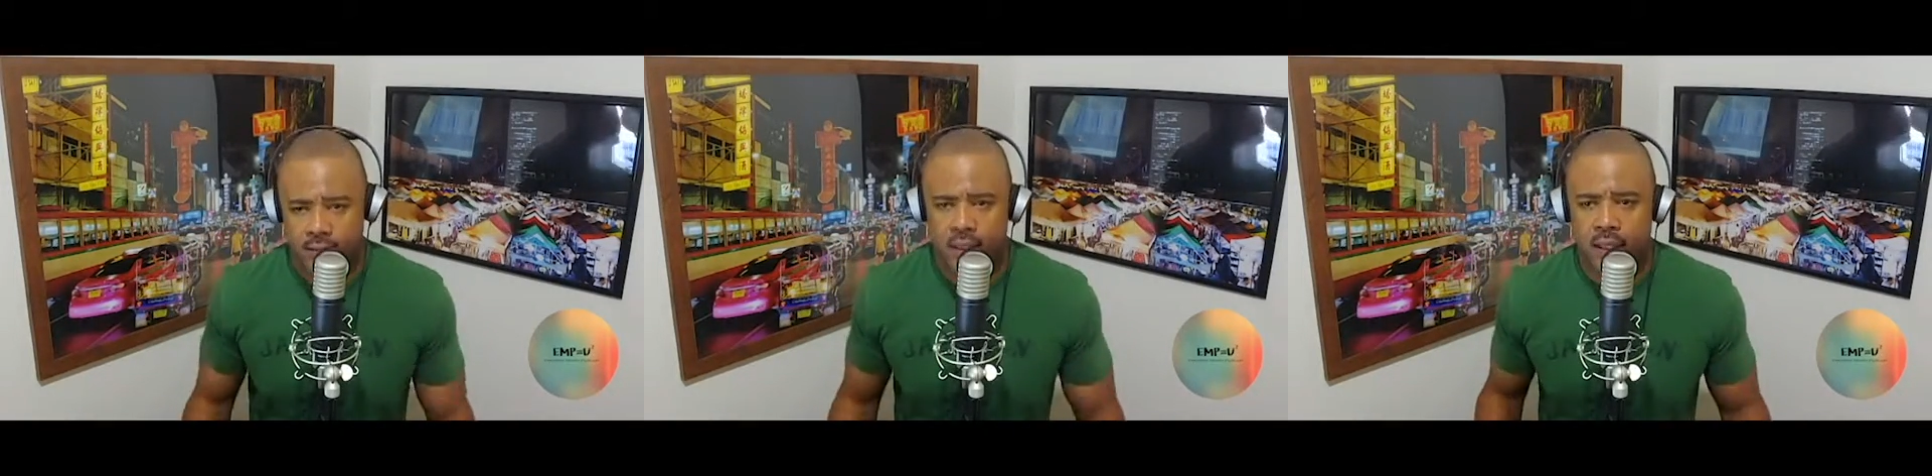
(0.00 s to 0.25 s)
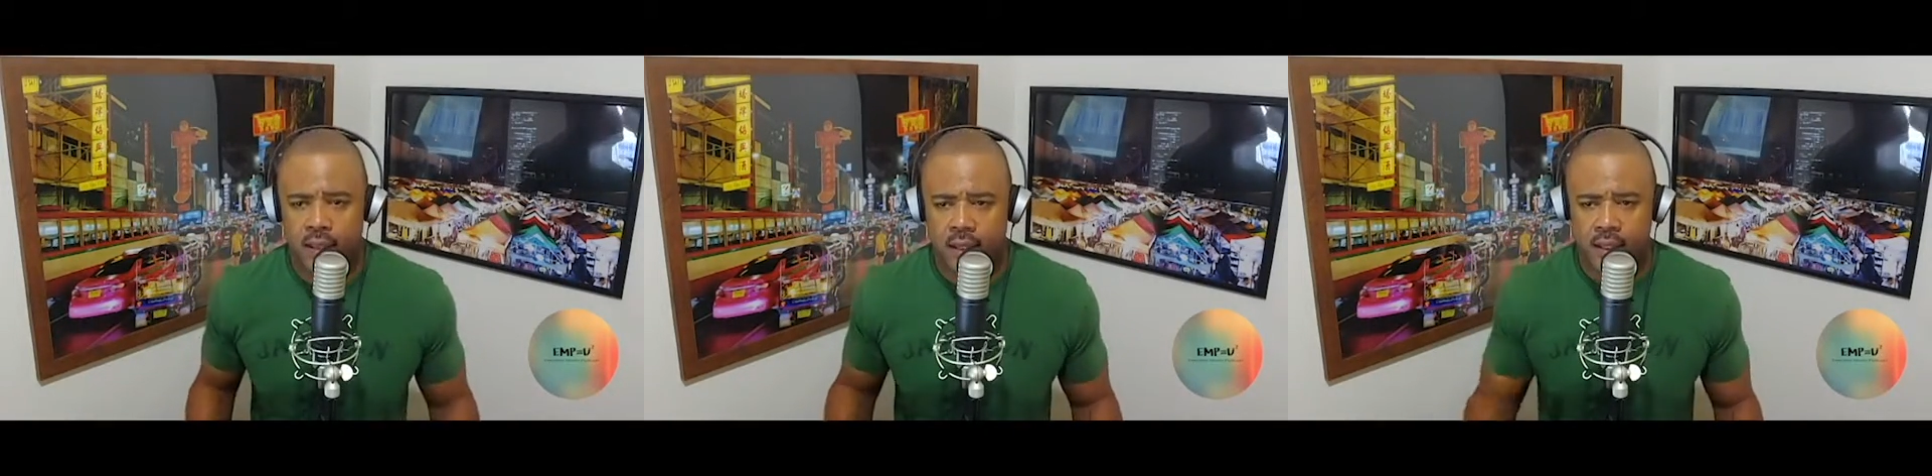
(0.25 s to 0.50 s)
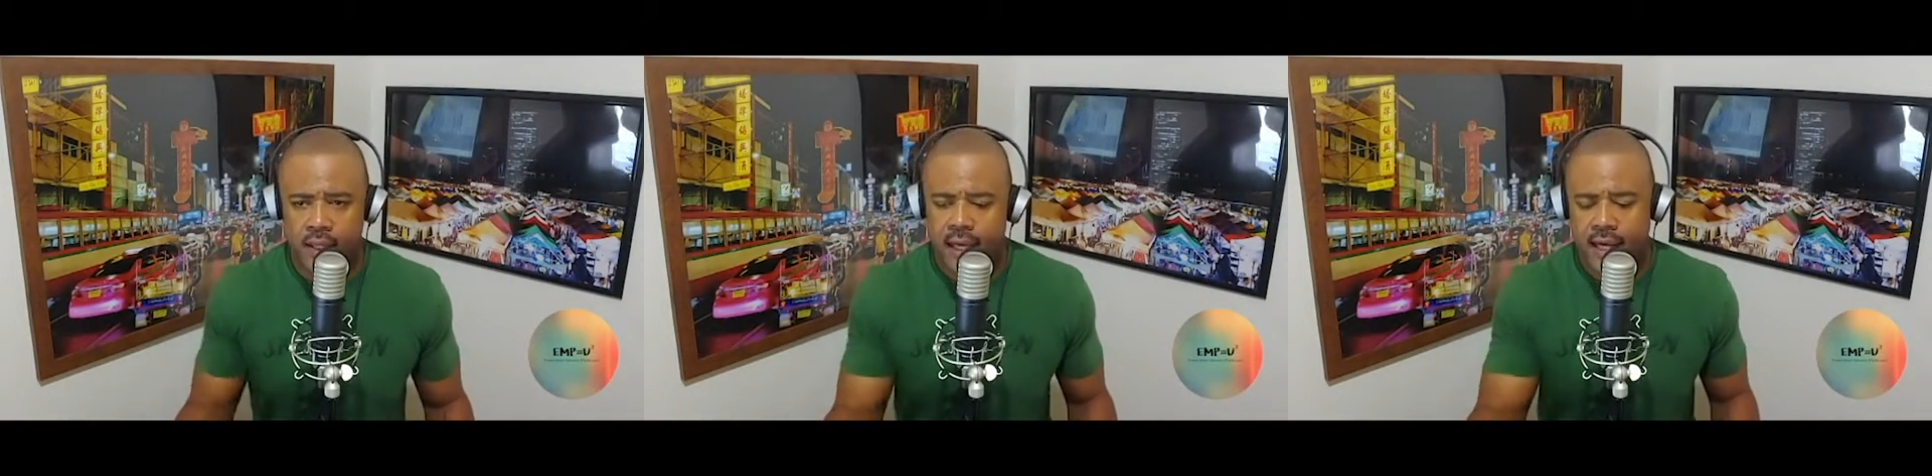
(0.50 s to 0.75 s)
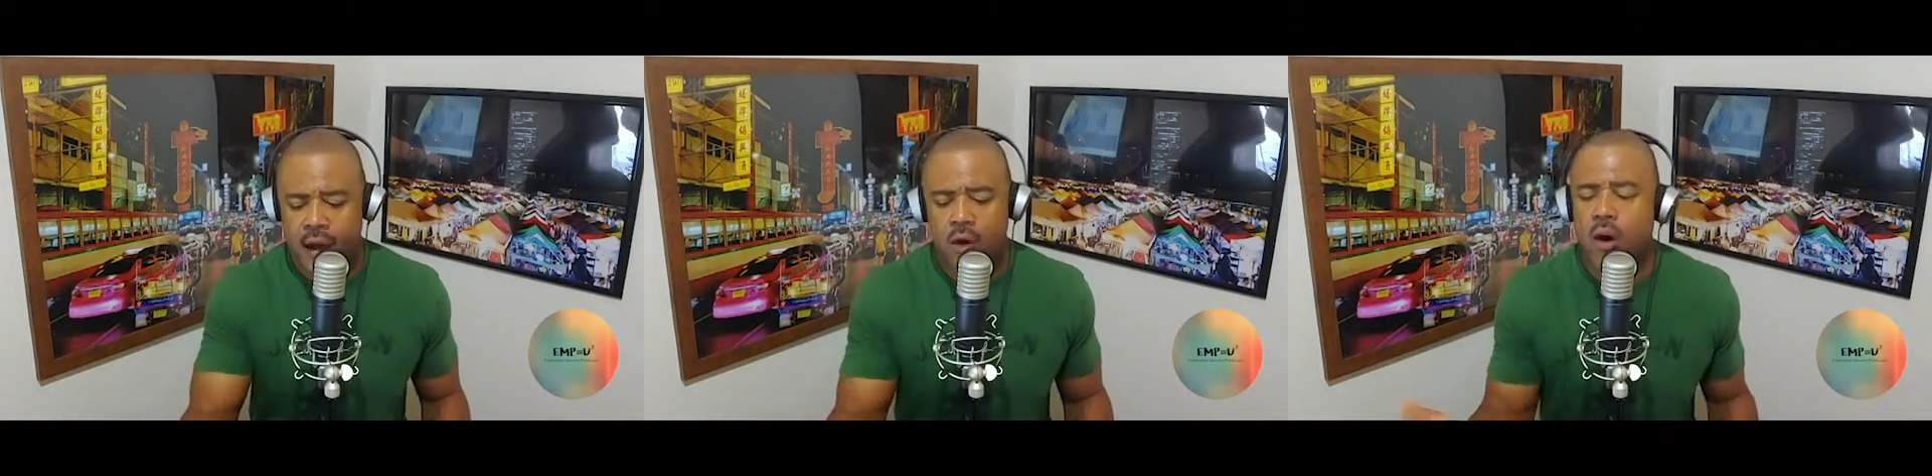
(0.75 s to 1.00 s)
The
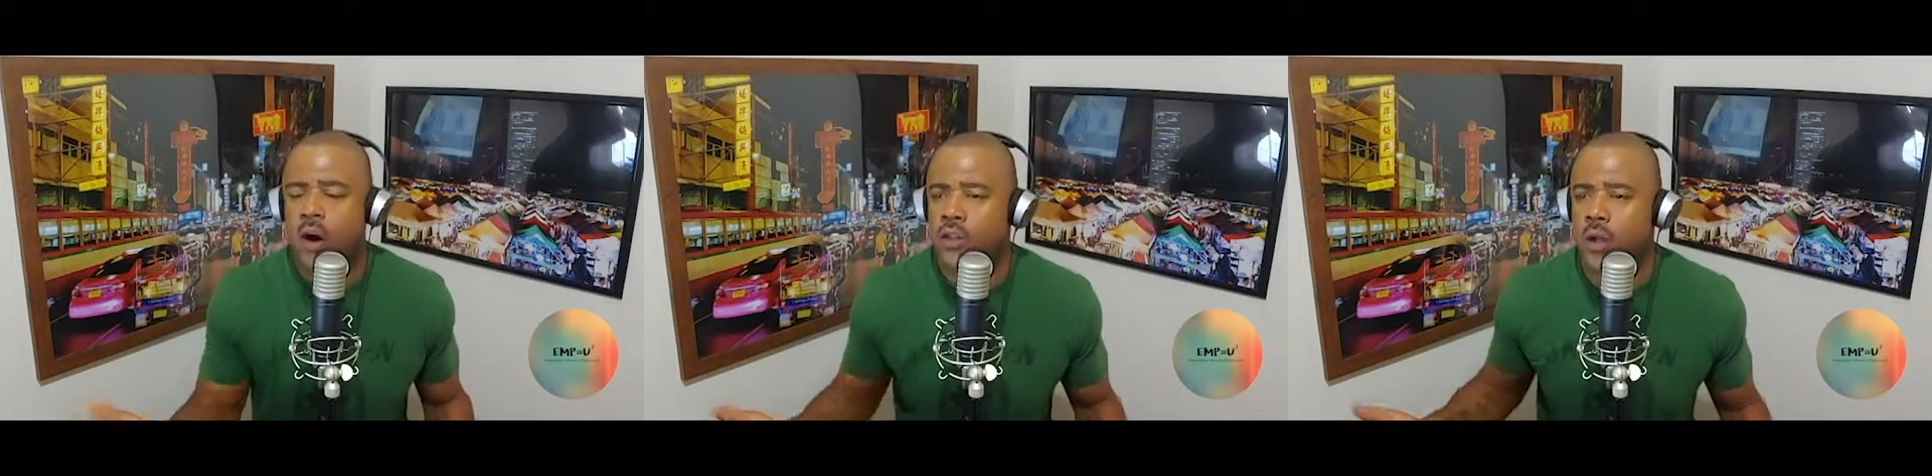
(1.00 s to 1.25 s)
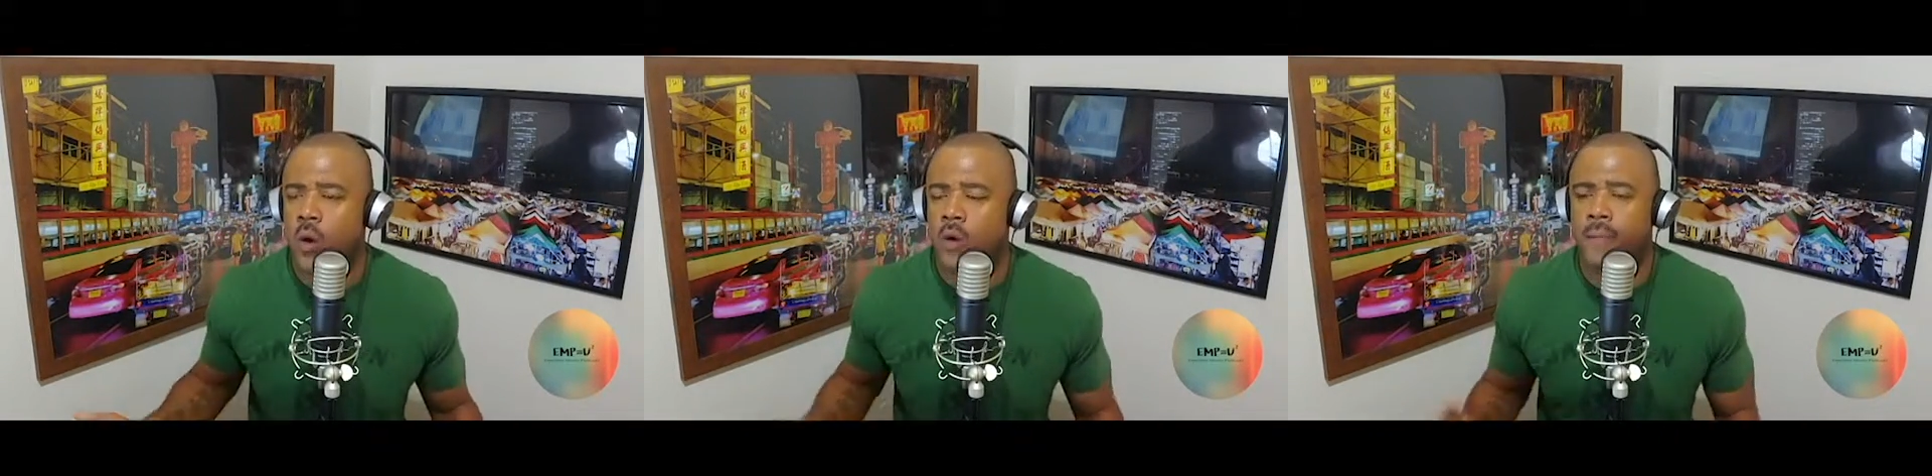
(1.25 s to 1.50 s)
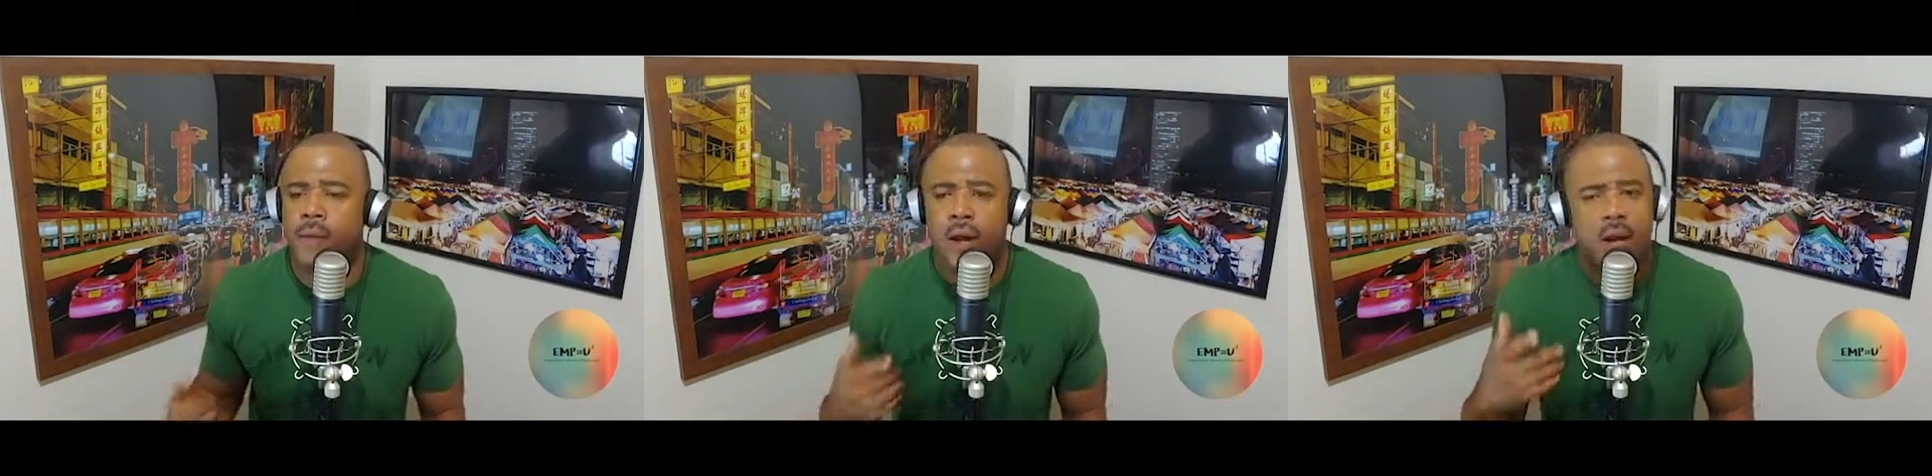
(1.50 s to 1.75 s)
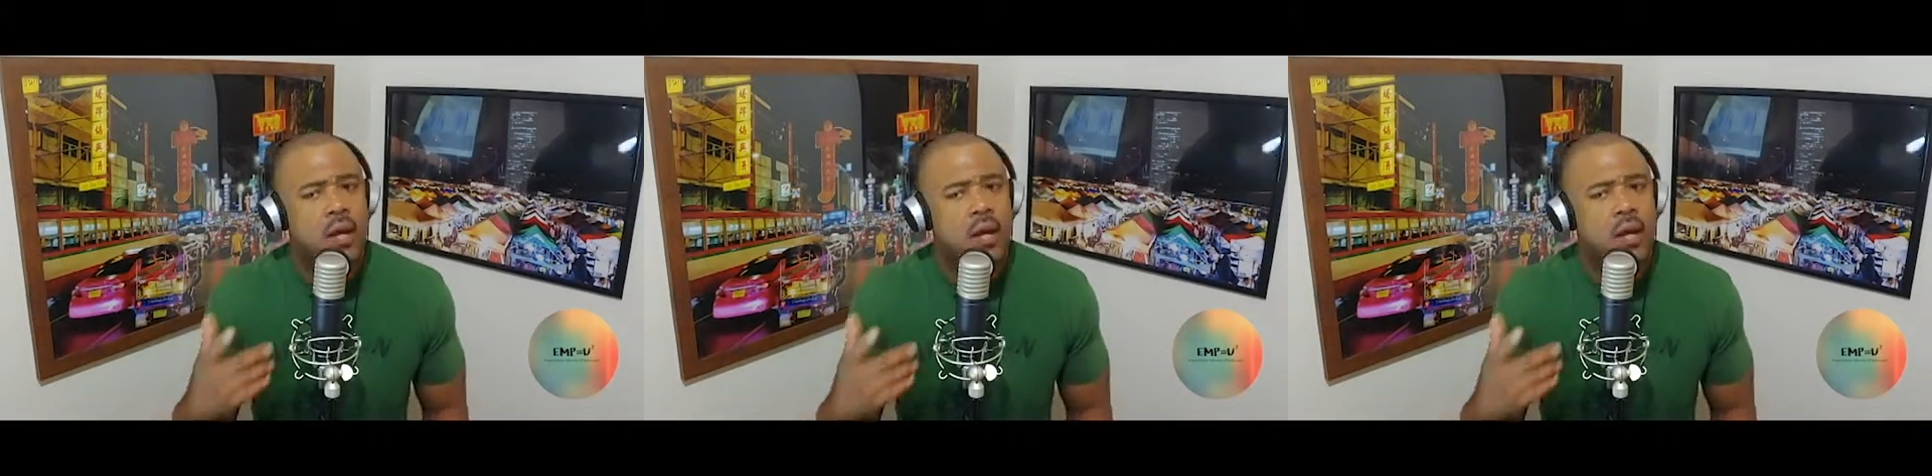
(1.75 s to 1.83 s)
alcohol told him,